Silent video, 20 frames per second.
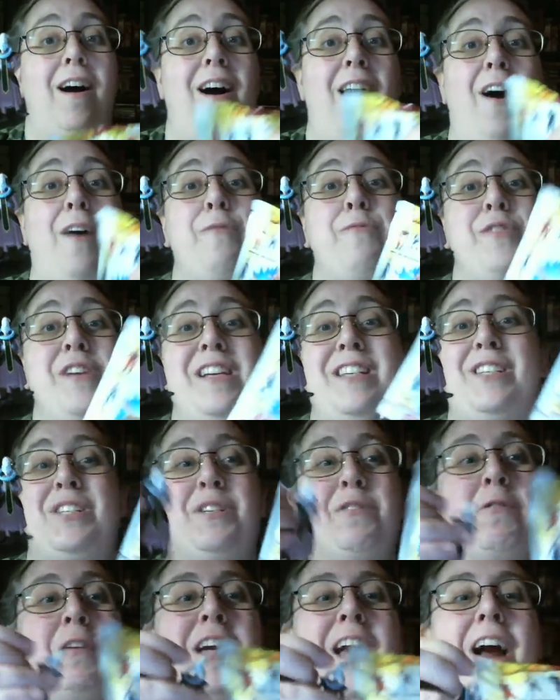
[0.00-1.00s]
of these
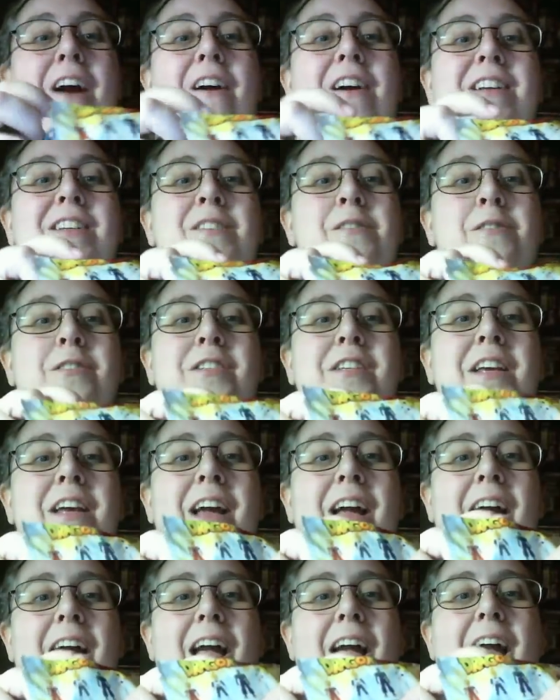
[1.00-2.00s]
two characters,
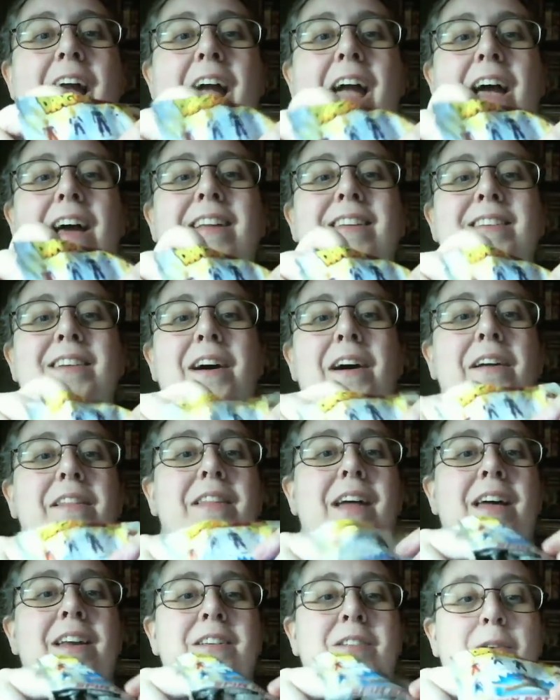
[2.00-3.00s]
and
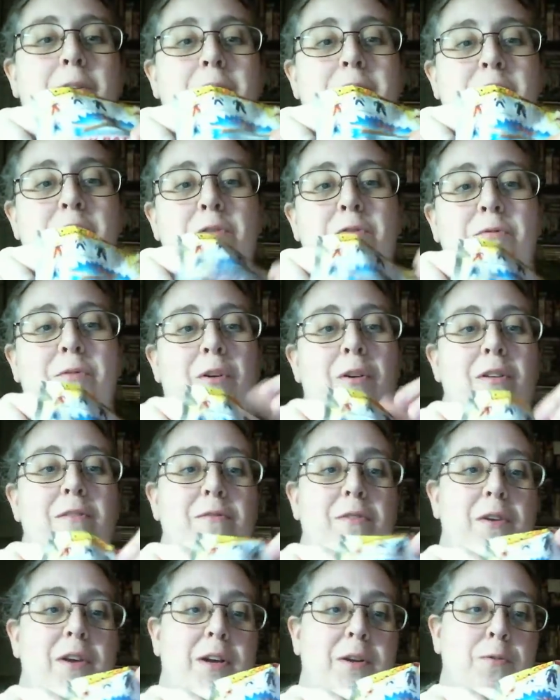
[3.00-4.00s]
that is also very,
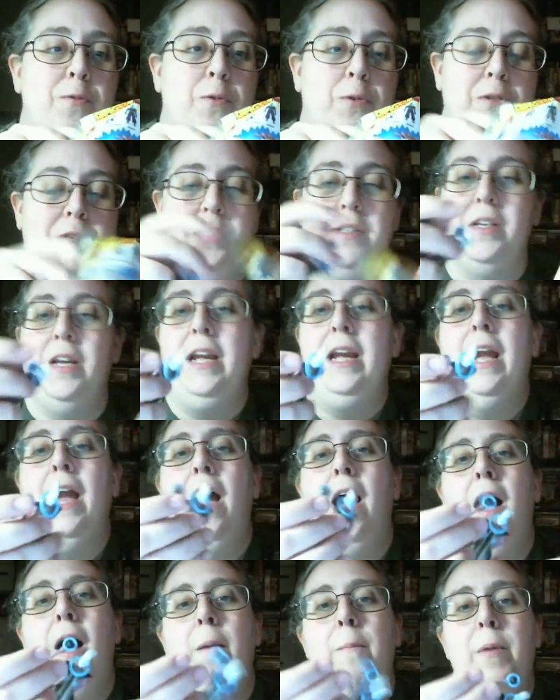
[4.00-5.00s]
very cool to see.
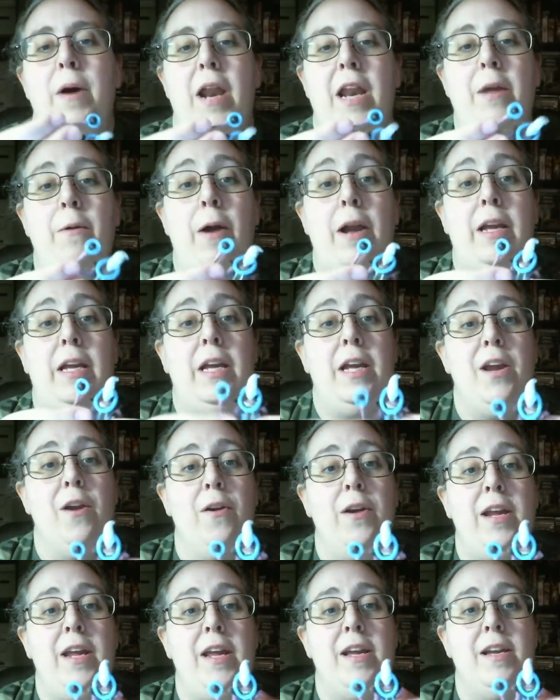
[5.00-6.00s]
But anyway,
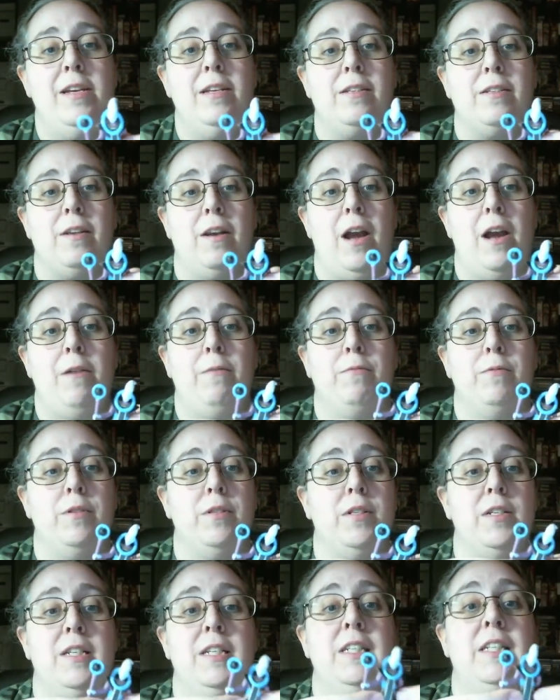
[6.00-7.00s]
here he is, and I
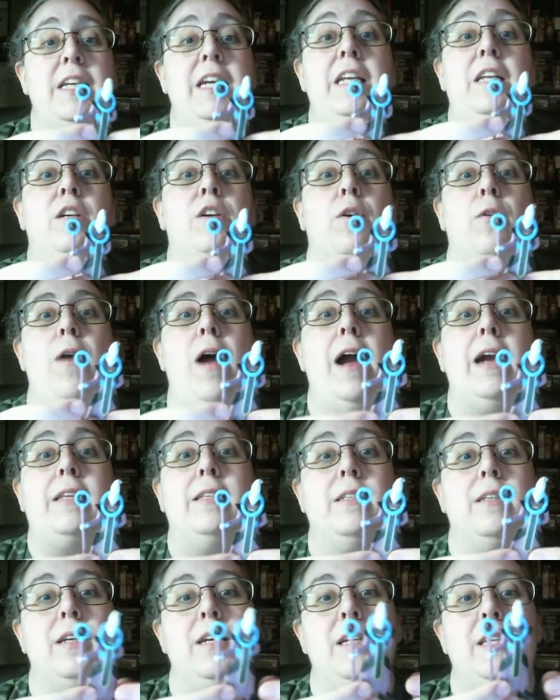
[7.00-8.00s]
was indeed
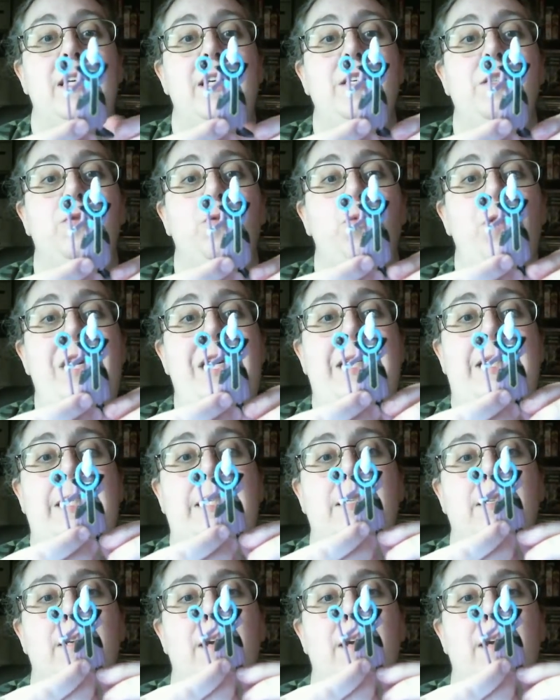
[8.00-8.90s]
correct. It is Whis,